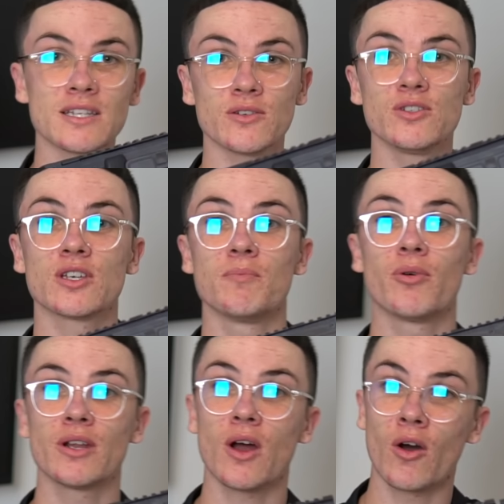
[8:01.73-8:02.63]
on, you can
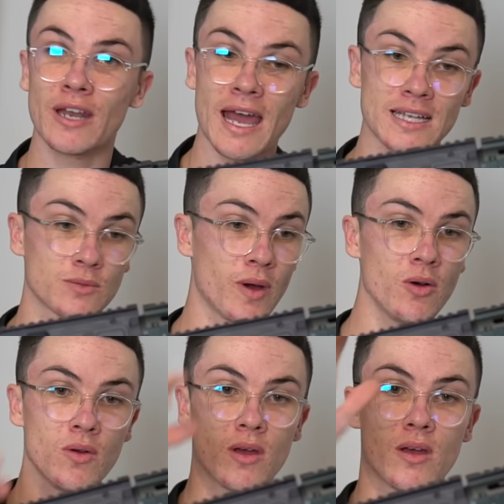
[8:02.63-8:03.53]
put it on as
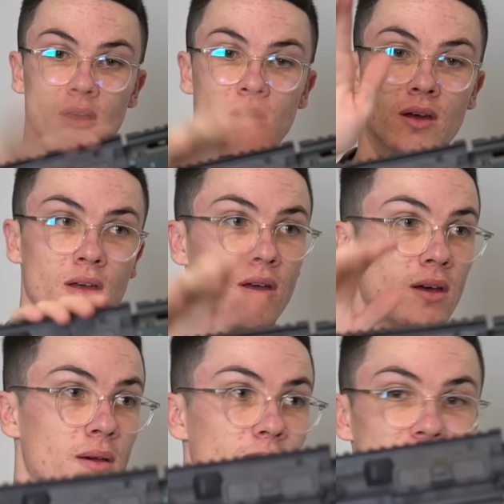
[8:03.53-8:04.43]
well.
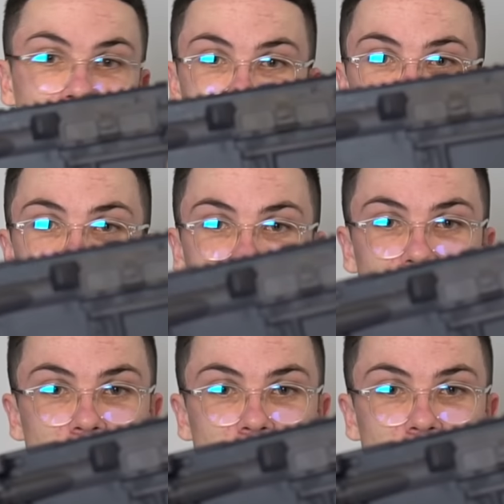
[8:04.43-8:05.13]
But there you have it.